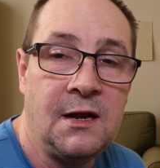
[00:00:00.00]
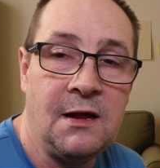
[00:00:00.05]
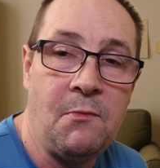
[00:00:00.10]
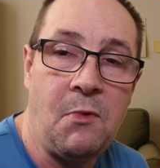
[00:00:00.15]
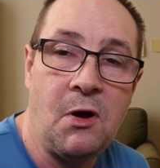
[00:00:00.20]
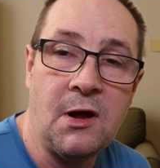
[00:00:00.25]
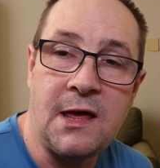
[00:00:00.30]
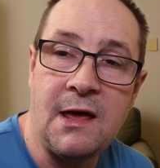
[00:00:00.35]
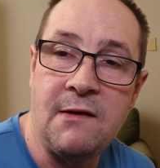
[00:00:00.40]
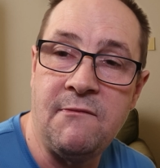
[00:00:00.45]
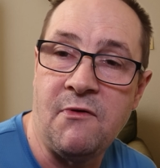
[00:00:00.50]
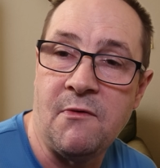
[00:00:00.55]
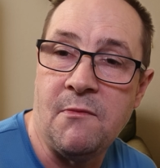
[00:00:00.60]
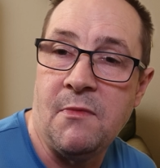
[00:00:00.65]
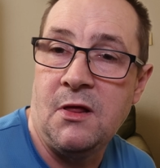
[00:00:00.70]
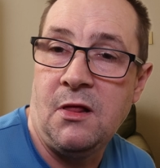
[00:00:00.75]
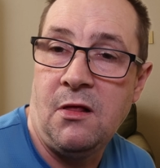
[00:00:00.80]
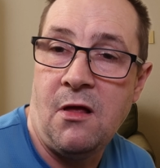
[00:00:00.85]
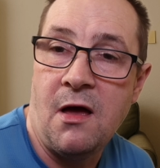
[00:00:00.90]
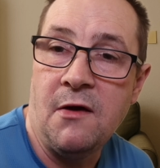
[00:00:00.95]
Now mine came from
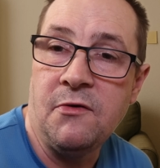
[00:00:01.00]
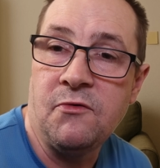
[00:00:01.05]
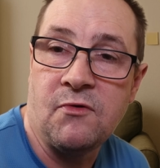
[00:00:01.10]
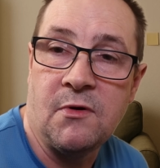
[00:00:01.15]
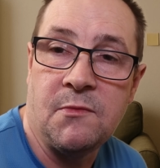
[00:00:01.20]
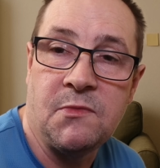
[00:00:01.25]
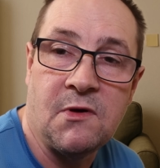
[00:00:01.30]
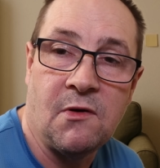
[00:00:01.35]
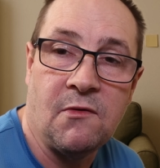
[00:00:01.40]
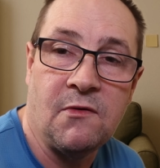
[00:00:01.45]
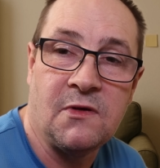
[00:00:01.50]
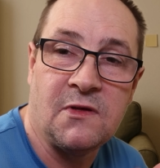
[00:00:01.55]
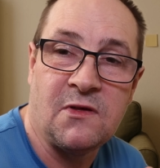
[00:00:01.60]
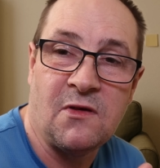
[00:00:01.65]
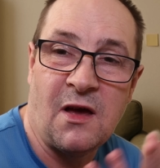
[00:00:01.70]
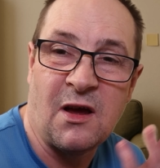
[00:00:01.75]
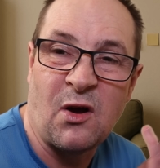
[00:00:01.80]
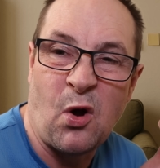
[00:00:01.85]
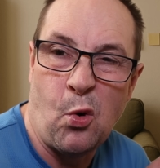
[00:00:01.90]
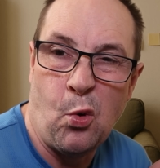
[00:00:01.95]
a live stream, so it was
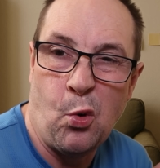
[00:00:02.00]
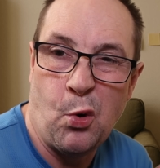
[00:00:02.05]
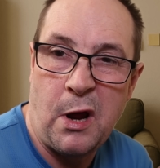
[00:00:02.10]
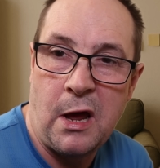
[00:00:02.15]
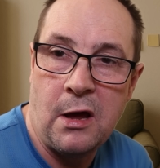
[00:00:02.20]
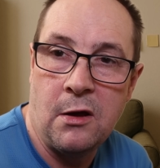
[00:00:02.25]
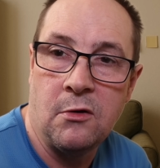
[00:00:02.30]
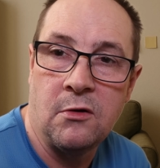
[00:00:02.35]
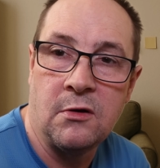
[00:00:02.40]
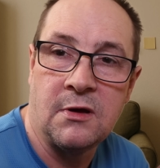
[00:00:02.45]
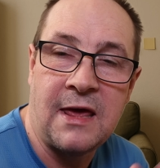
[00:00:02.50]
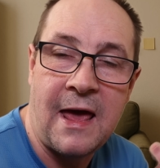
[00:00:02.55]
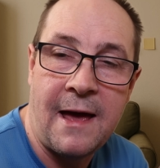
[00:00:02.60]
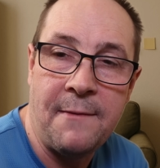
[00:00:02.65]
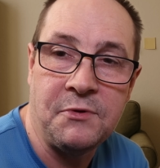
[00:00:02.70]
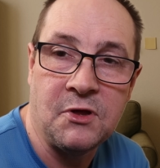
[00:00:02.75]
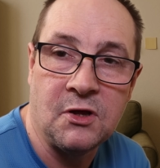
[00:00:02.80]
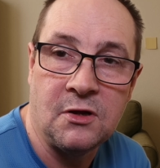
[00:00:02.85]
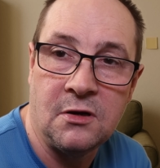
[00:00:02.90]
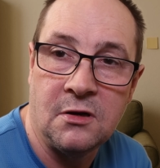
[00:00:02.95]
like
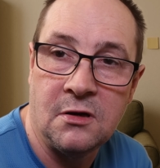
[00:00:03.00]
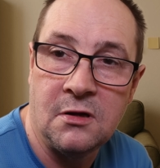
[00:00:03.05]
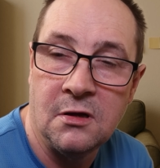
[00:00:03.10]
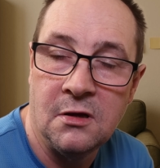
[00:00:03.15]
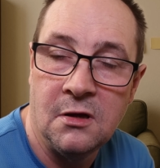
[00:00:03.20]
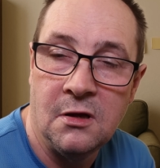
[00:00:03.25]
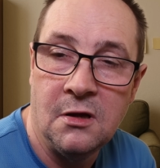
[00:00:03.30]
auto-captioned